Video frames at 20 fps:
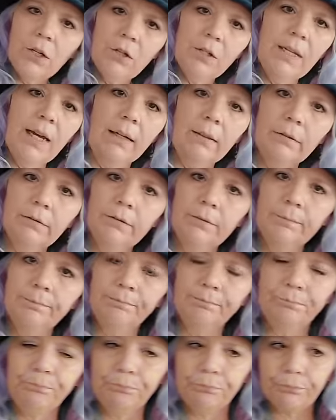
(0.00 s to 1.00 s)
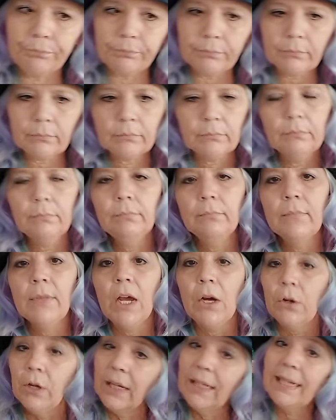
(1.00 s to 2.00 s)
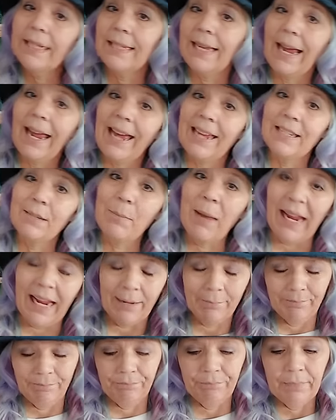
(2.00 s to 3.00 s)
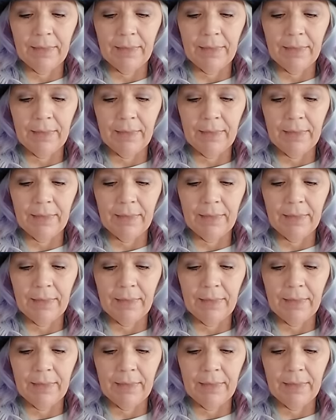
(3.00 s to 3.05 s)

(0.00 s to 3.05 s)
yourself, or at least I ask me,